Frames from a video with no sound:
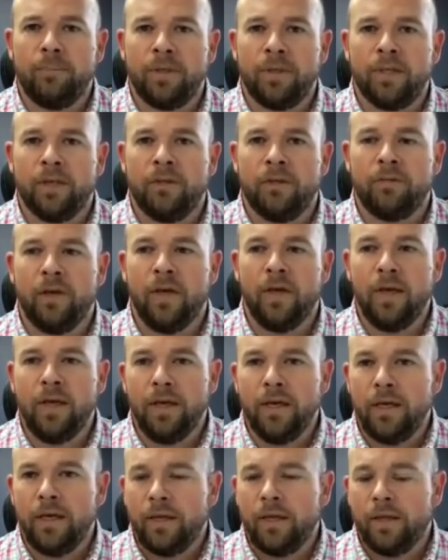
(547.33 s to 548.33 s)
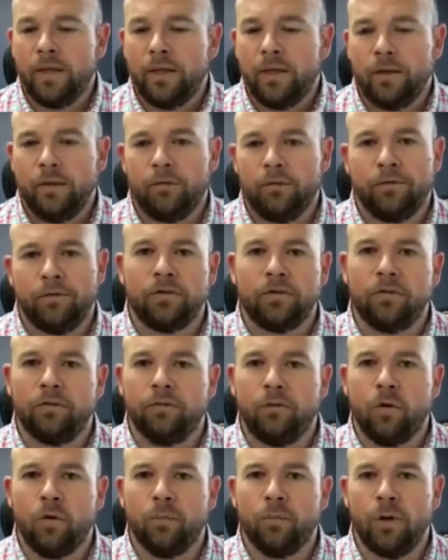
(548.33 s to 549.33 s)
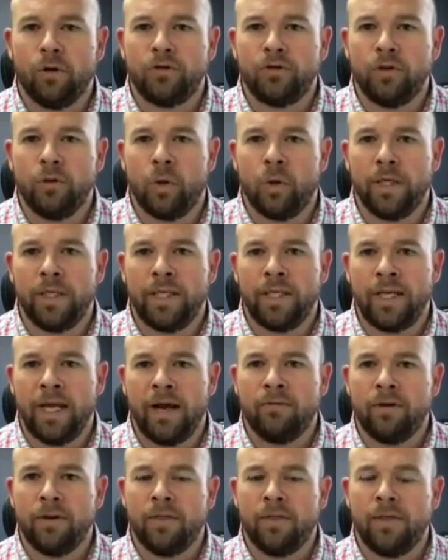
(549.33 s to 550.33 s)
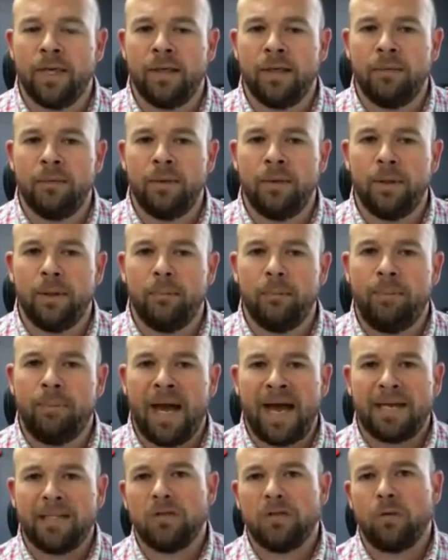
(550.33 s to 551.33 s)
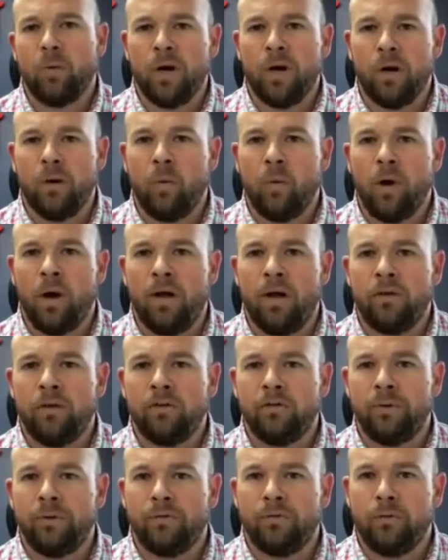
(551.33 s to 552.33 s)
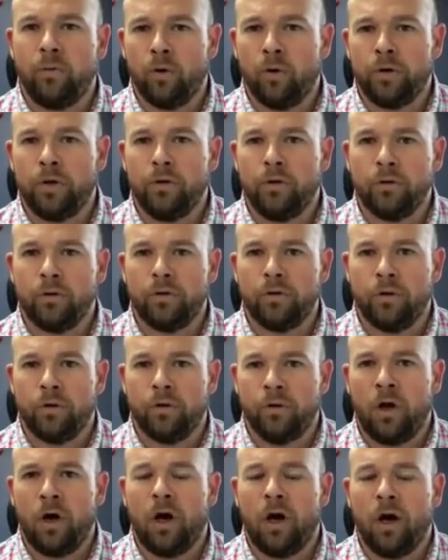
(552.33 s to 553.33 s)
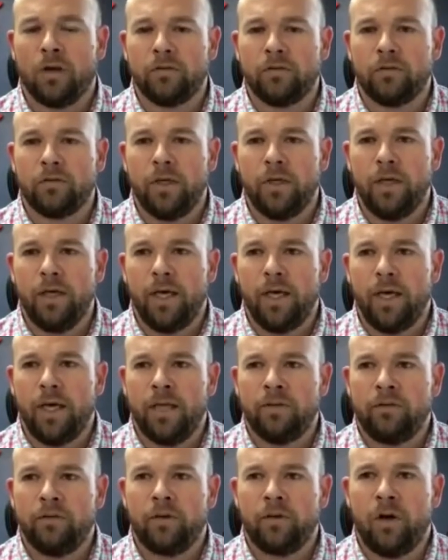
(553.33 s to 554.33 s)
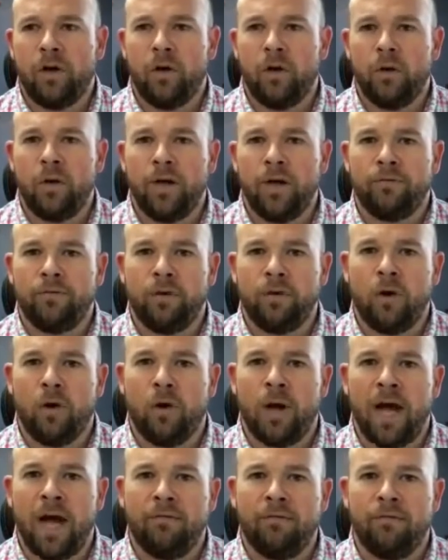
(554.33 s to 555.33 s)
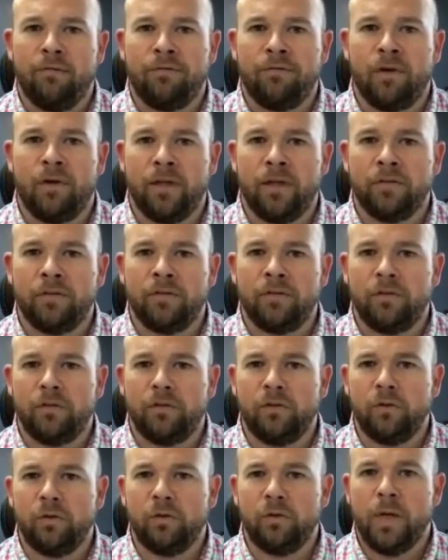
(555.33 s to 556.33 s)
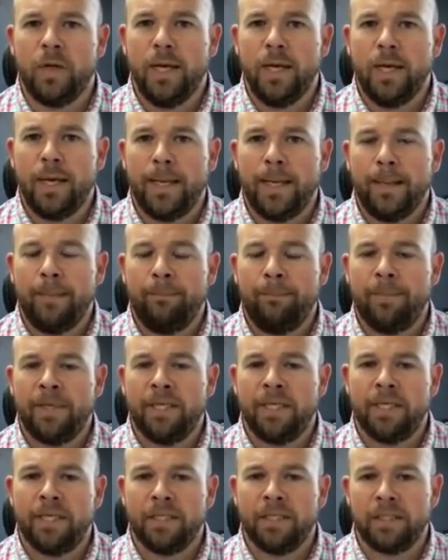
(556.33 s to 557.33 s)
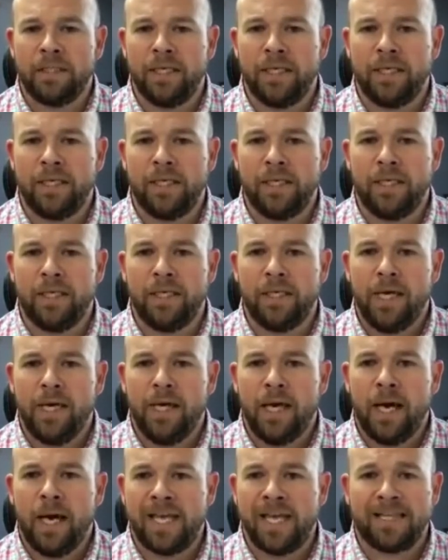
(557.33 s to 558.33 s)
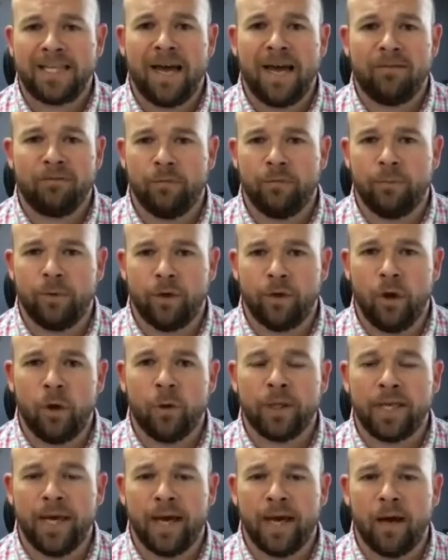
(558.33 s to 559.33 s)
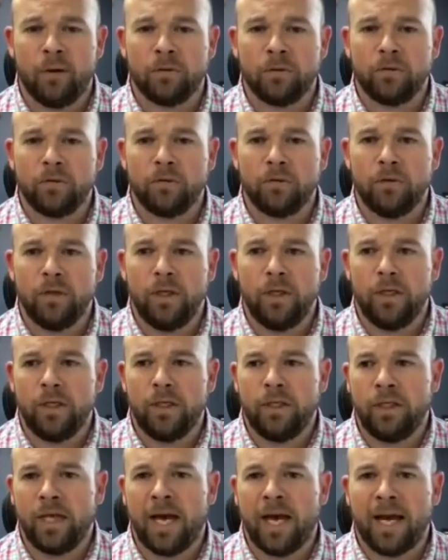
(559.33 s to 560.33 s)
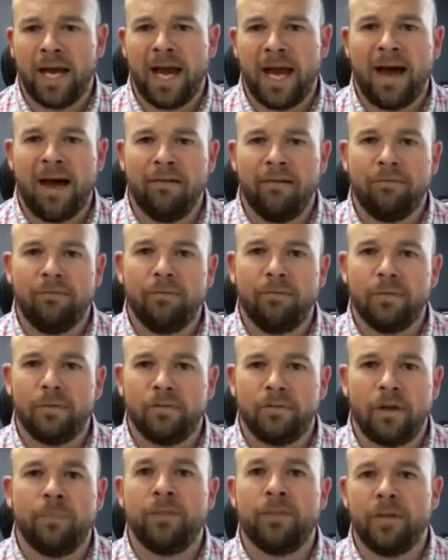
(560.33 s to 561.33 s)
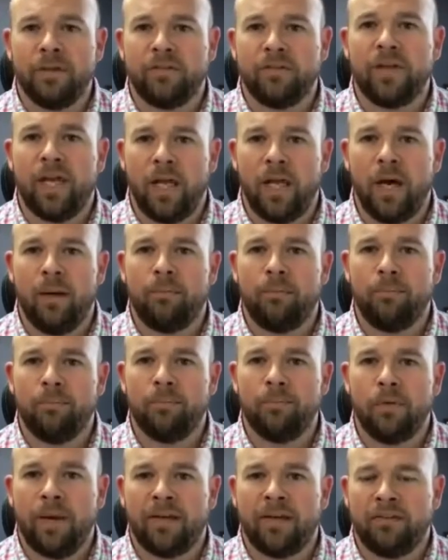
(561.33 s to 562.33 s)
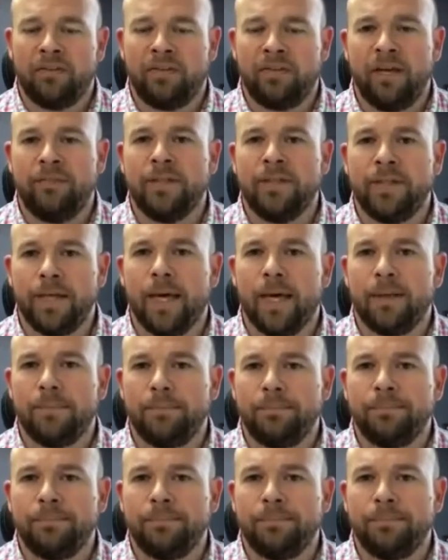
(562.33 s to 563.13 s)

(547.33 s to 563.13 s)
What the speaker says: Because first and foremost, you want to get everything back to where it was before your loss. And so if you don't have the funds to immediately take that from your own accounts, you got to have something set up as a safety net.